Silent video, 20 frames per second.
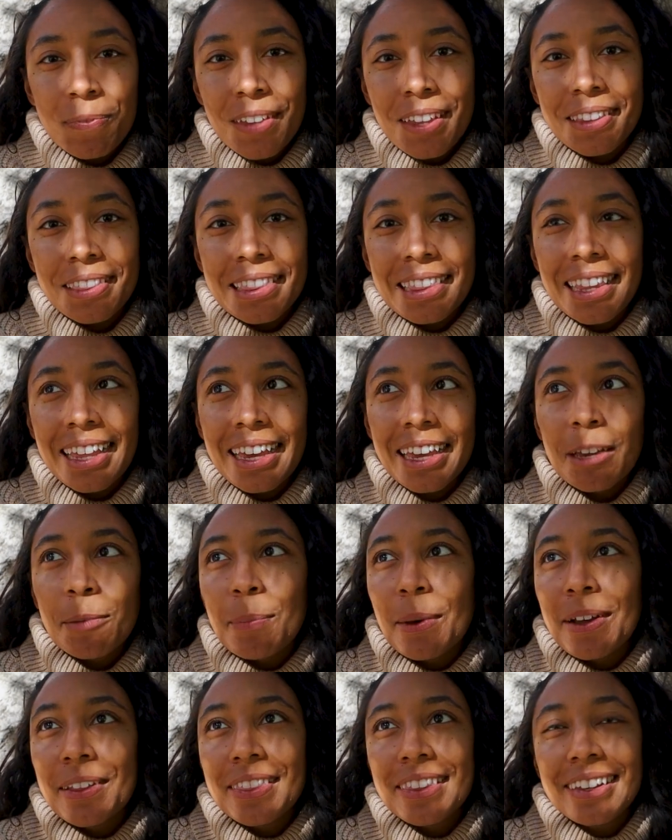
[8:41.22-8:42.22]
and lay
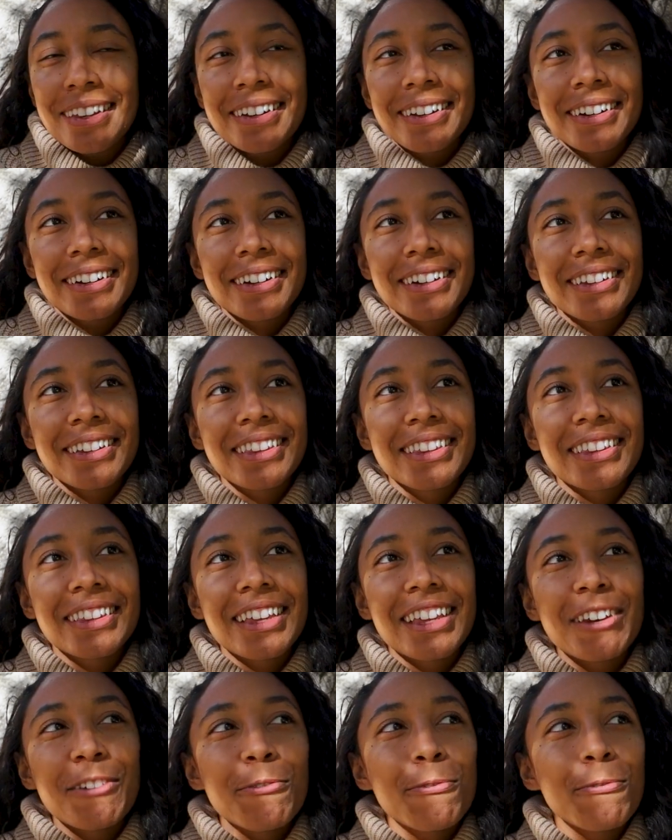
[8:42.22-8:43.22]
upon the earth
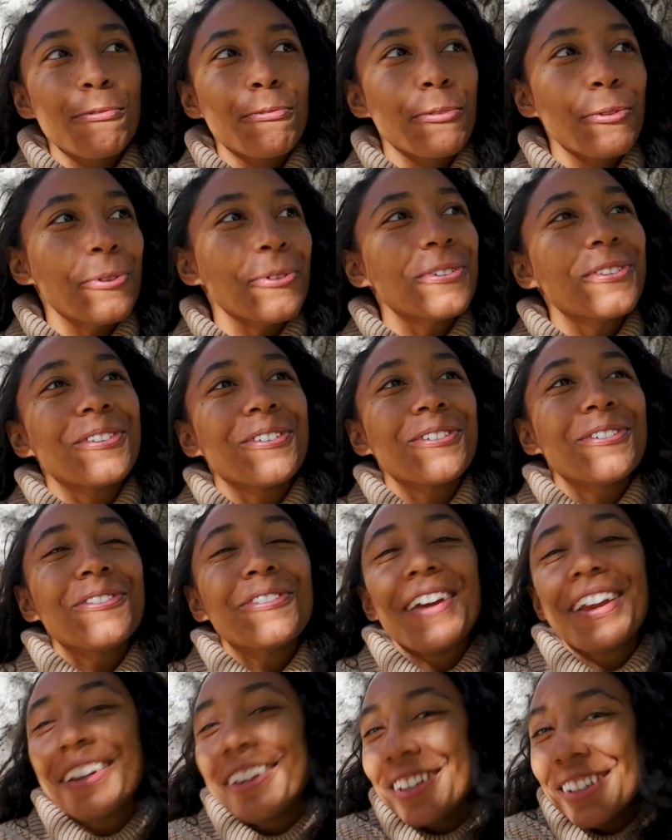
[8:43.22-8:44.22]
in full
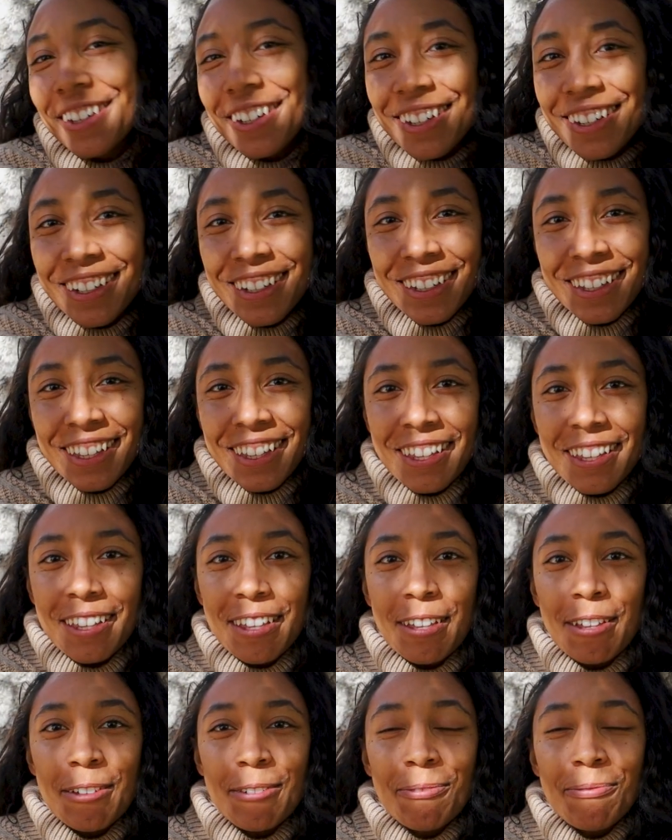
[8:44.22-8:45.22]
surrender
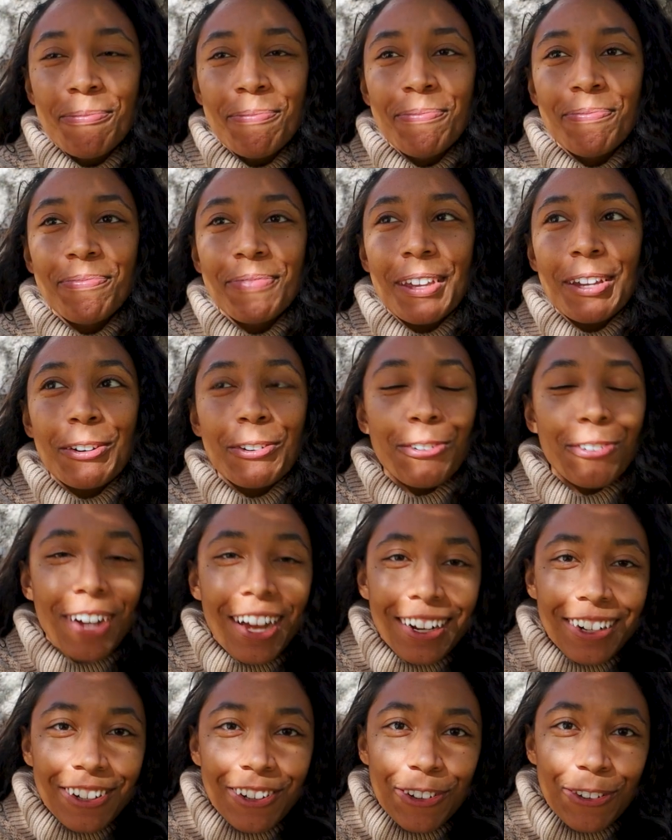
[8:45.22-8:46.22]
and
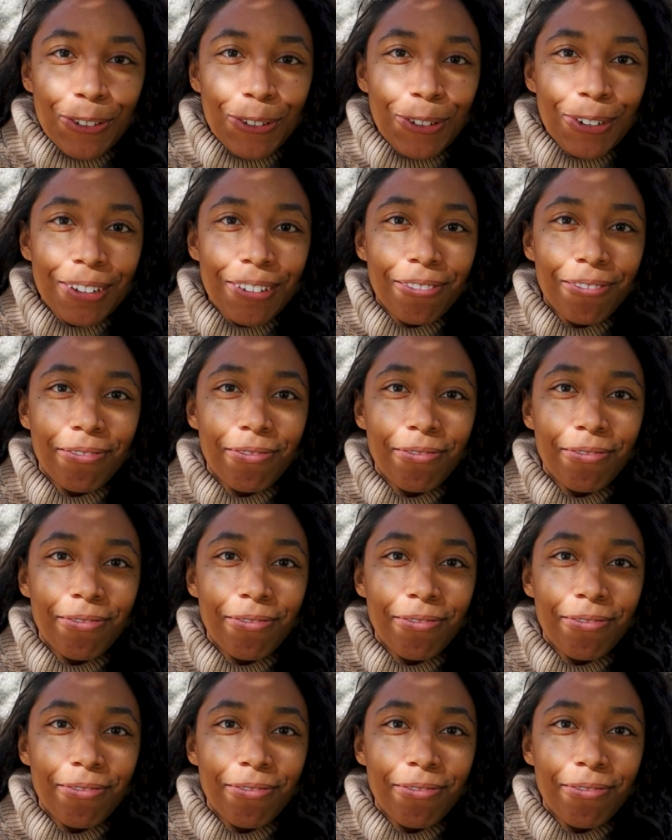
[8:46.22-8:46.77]
gratitude,